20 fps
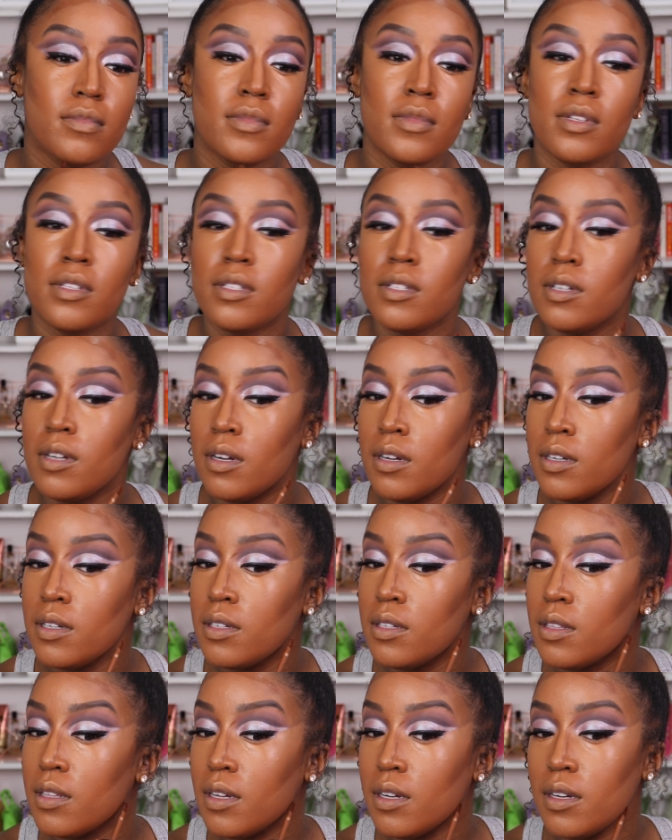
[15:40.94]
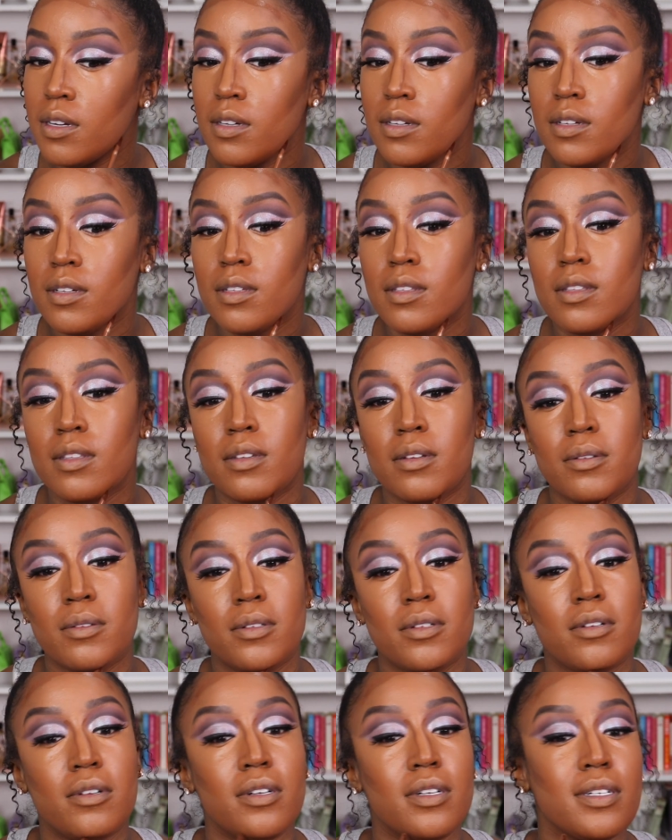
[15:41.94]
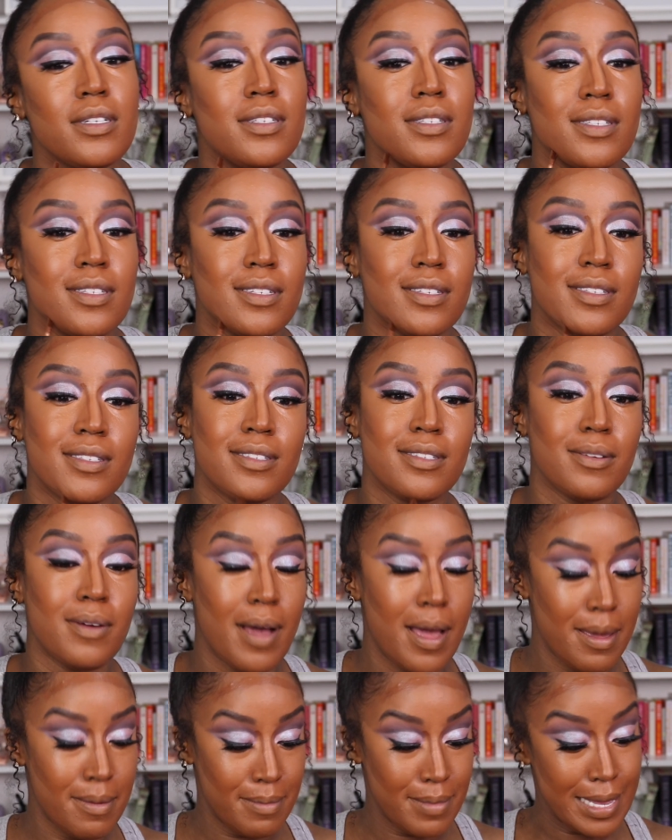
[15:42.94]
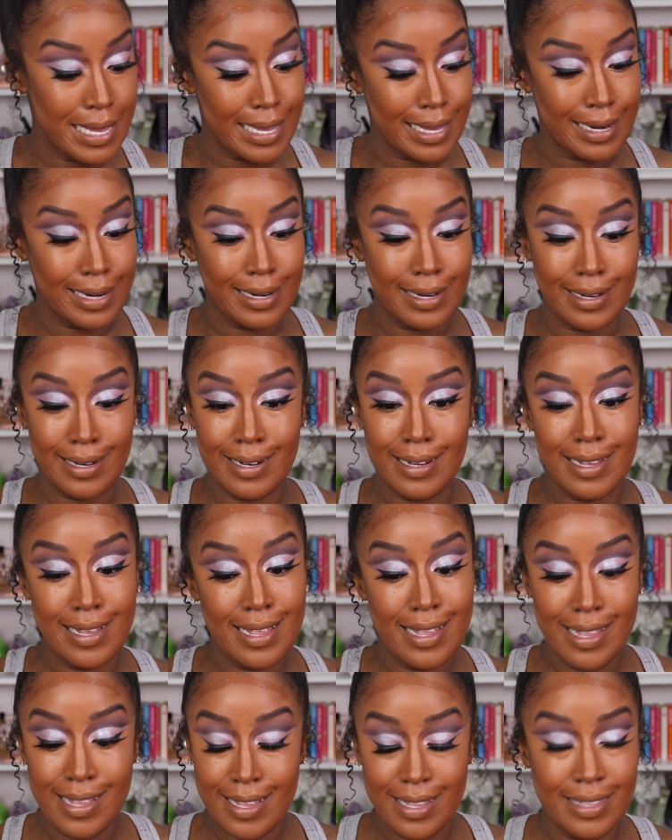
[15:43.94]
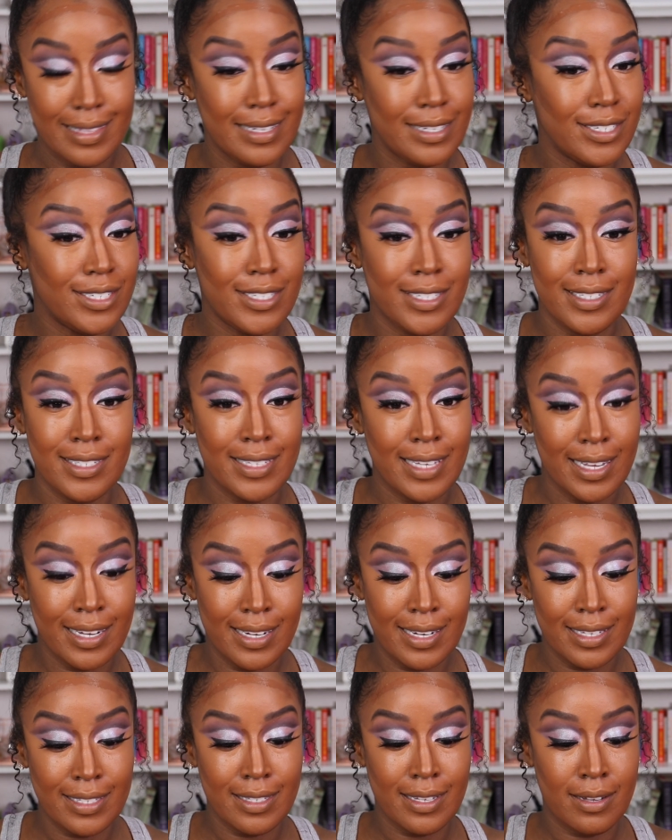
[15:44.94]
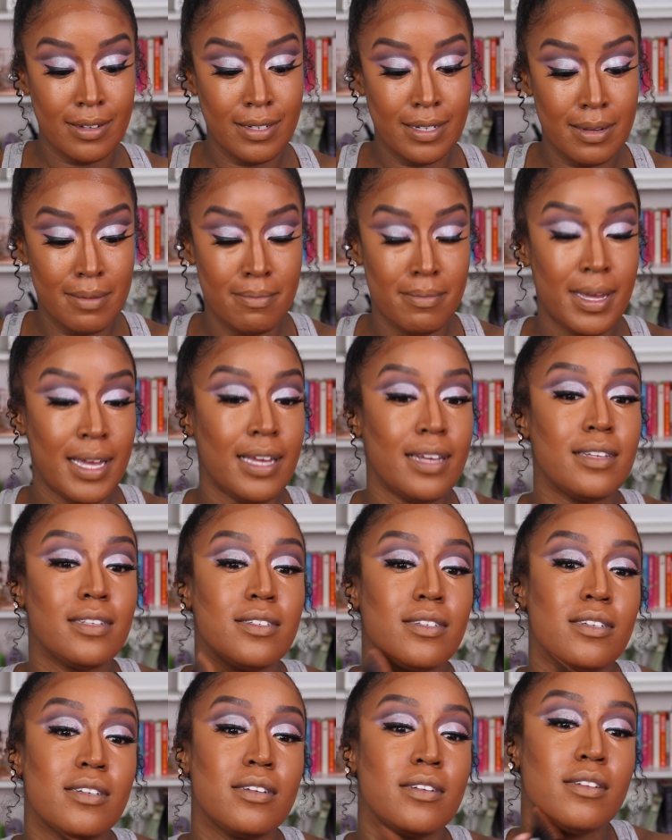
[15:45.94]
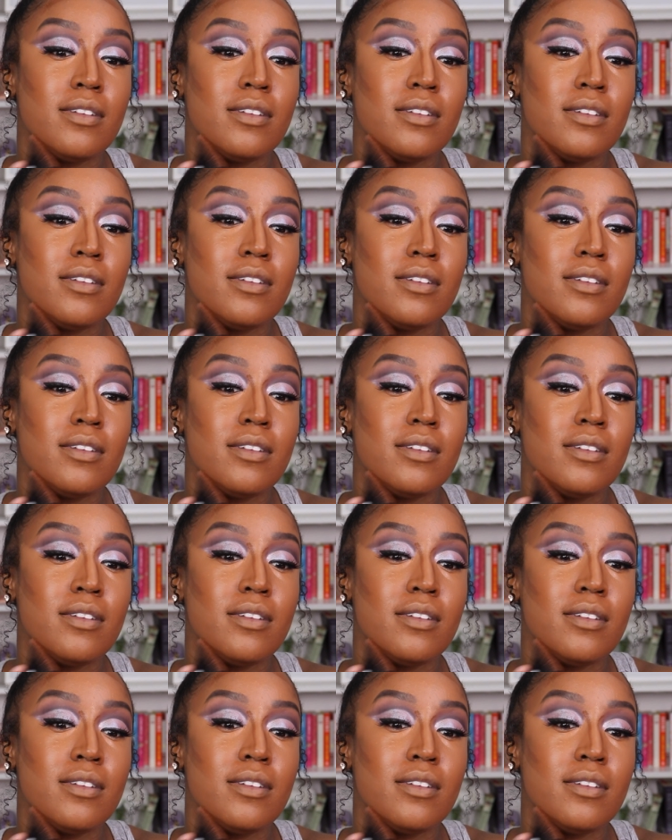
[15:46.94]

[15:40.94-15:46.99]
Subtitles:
it's dark in there in those creases. So I mean, let's just get this all to match.